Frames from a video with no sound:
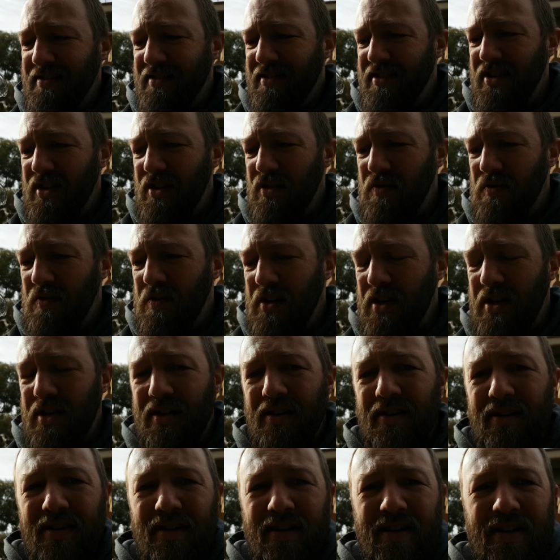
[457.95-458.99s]
So
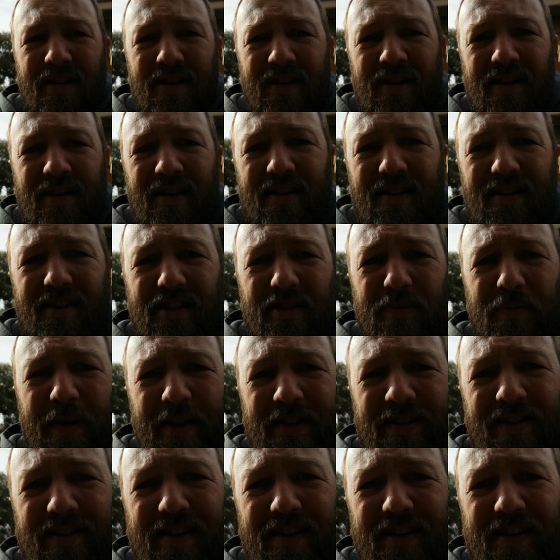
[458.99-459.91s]
this has been